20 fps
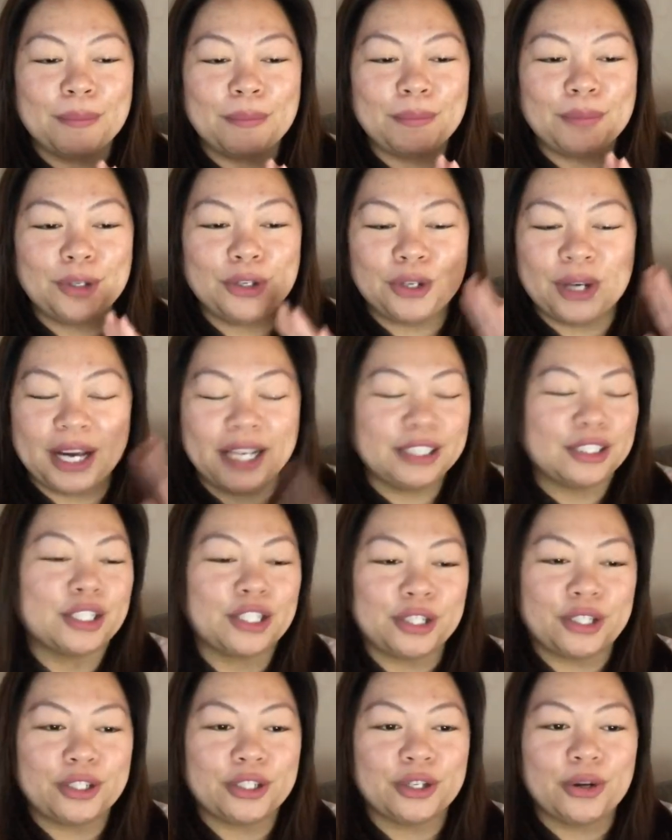you guys
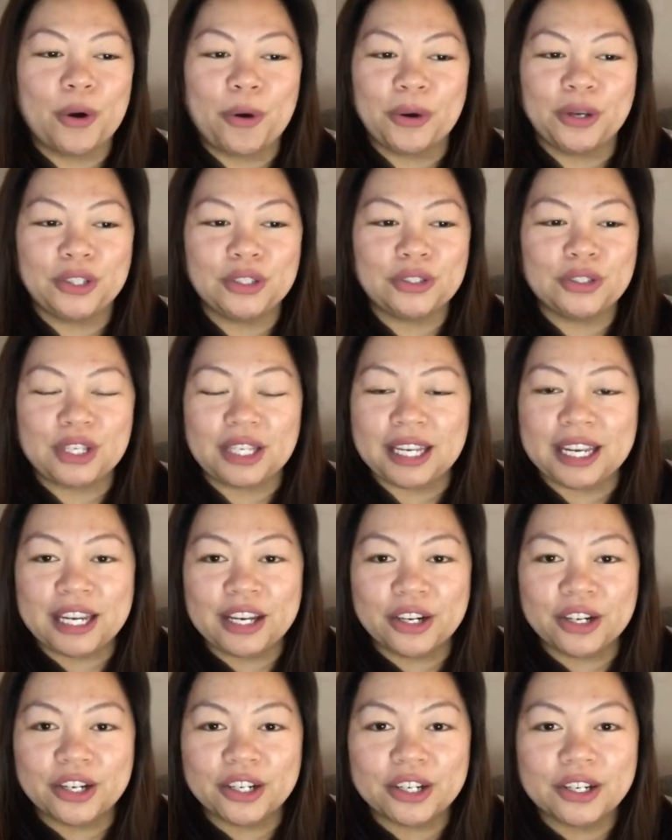are going to
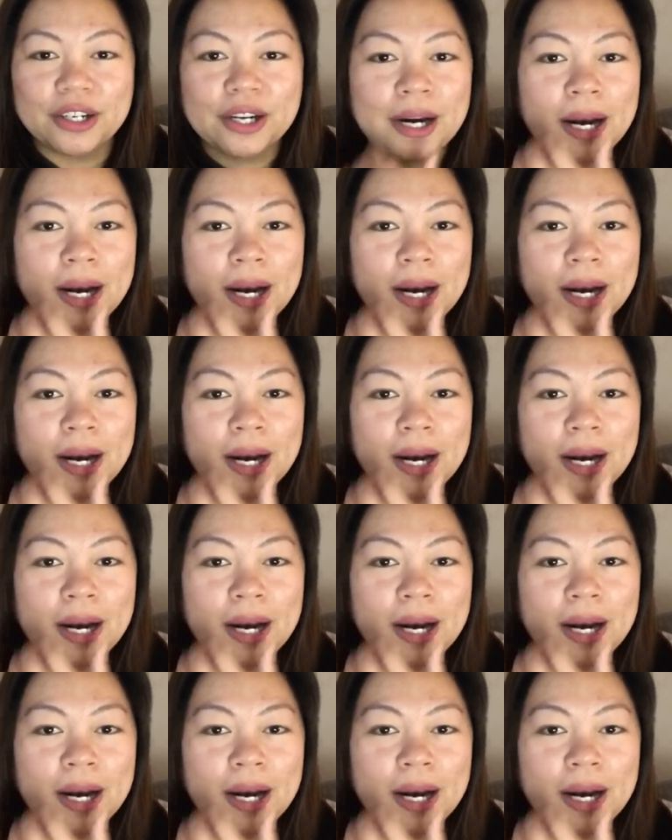hear.